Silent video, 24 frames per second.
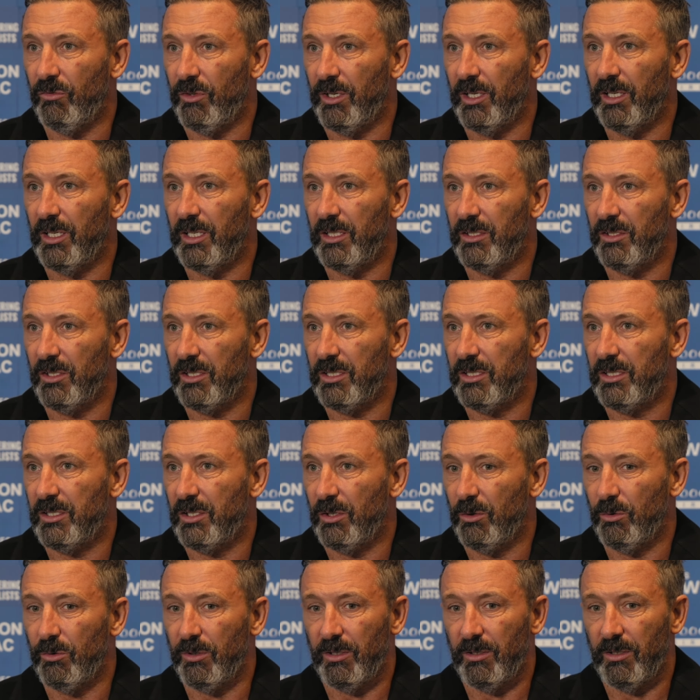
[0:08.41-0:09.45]
really just
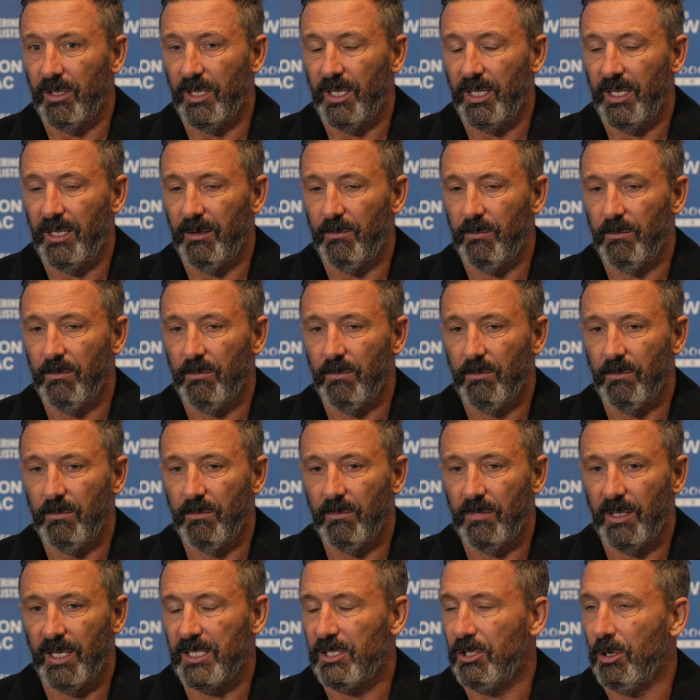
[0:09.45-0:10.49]
till the
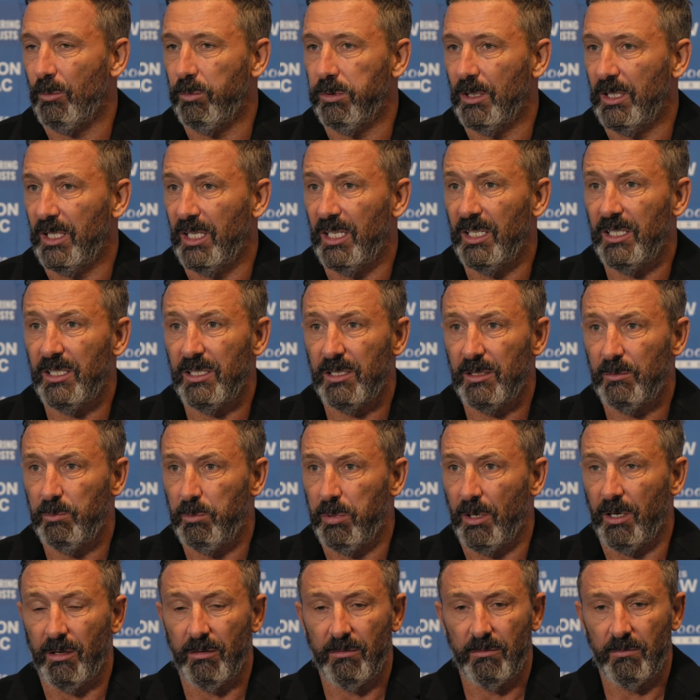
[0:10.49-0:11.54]
last couple of days,
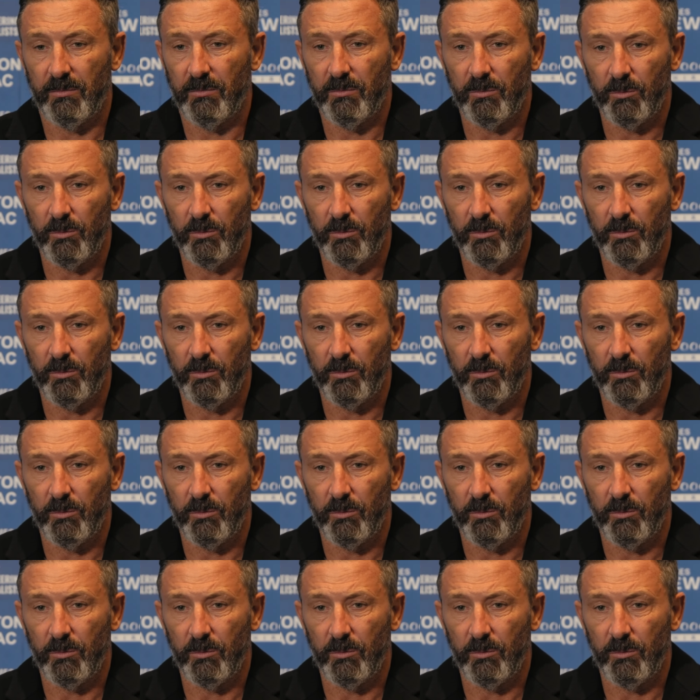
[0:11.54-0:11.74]
but